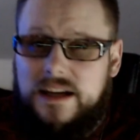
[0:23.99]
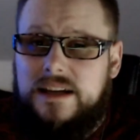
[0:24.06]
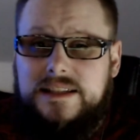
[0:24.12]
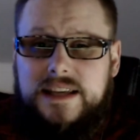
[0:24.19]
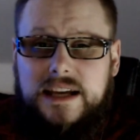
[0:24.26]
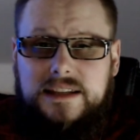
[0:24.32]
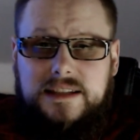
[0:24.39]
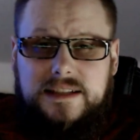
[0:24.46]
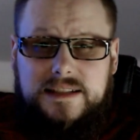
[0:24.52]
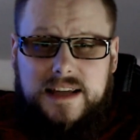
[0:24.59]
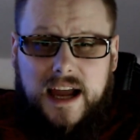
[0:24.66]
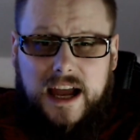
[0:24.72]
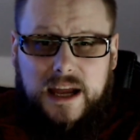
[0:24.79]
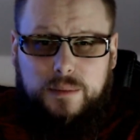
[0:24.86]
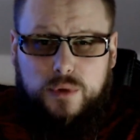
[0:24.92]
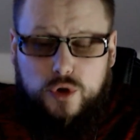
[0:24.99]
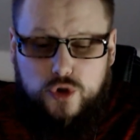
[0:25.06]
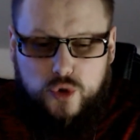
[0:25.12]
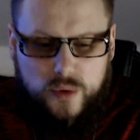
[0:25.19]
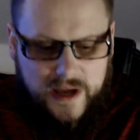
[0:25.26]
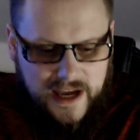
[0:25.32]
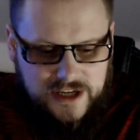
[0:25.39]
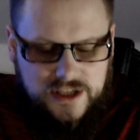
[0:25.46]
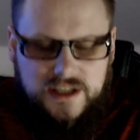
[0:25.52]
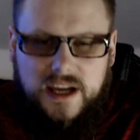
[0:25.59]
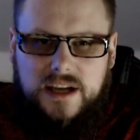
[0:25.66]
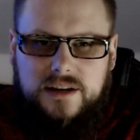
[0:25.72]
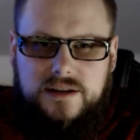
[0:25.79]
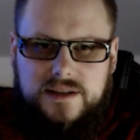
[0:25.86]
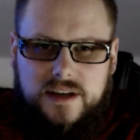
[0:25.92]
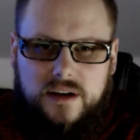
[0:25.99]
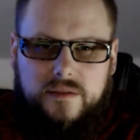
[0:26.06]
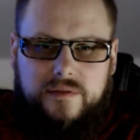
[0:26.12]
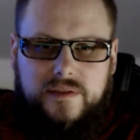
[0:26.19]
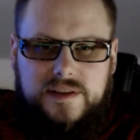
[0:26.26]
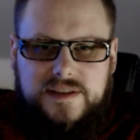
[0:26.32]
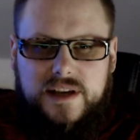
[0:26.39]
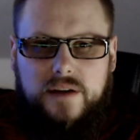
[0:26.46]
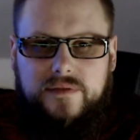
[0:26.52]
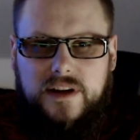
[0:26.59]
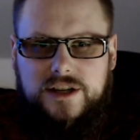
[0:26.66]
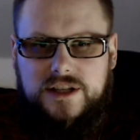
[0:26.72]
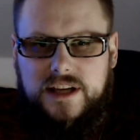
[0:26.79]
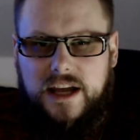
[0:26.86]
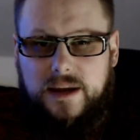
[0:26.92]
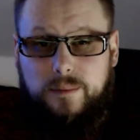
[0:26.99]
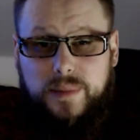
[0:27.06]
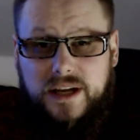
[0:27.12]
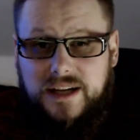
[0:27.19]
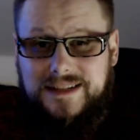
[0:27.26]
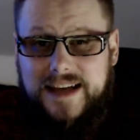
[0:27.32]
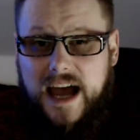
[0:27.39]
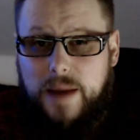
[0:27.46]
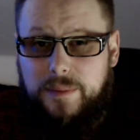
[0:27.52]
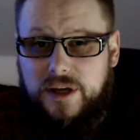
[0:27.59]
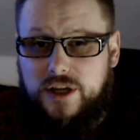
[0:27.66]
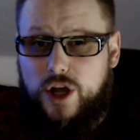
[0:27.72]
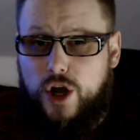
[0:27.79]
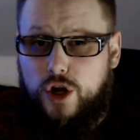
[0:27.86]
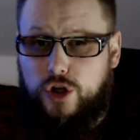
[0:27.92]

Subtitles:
Take this time to educate yourself, self-educate, pick a topic,